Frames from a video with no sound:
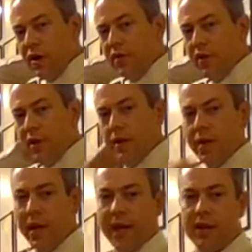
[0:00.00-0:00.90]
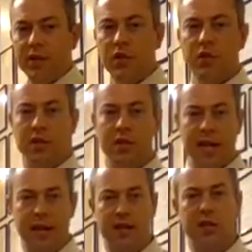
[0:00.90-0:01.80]
of the neck. So those
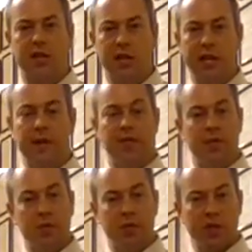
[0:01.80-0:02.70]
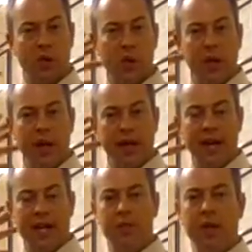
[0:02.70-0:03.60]
tendons, those ligaments that are supposed to hold that
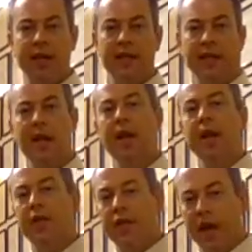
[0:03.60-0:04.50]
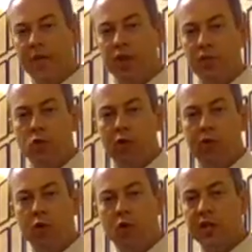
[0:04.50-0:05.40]
neck in place, that much more
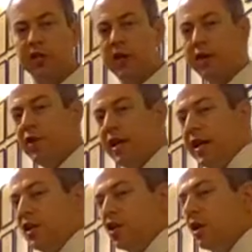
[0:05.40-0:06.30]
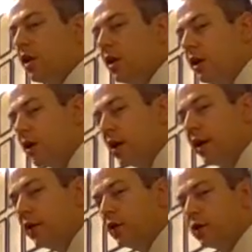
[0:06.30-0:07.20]
force for every inch that our
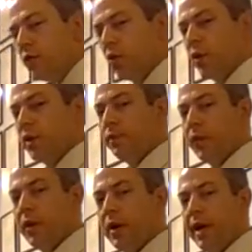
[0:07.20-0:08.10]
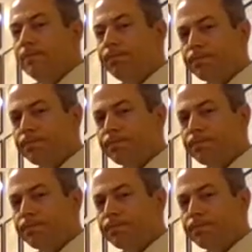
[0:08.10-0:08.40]
head goes forward. Okay.